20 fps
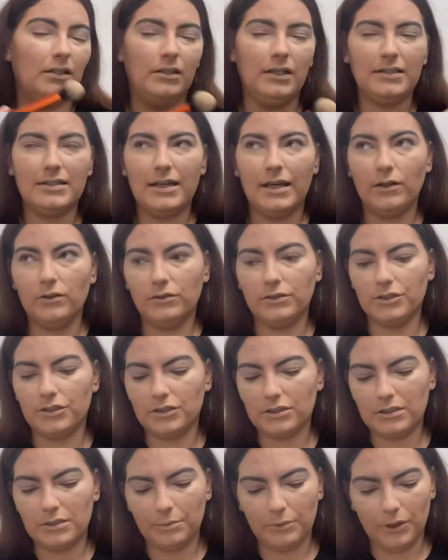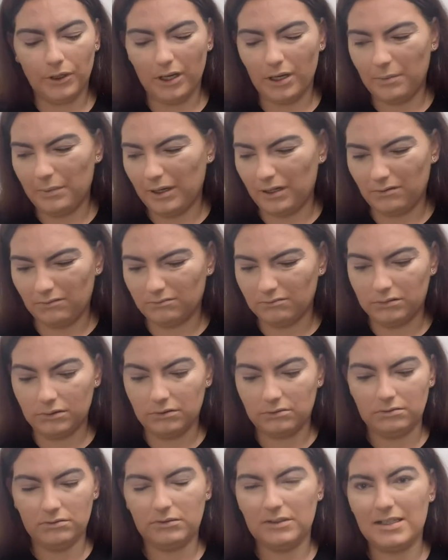I say only just, I bought it about
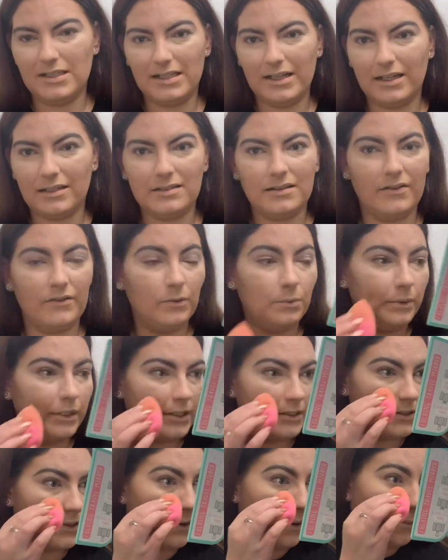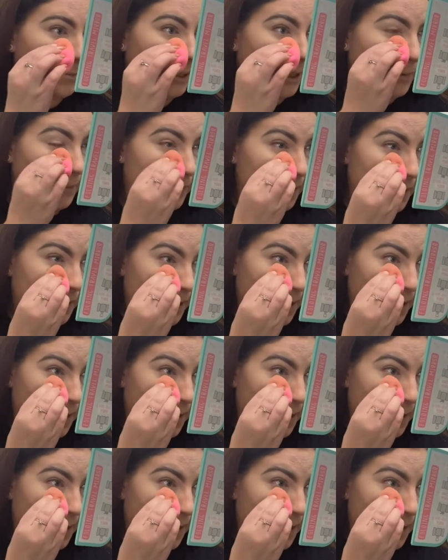6 7 weeks ago maybe.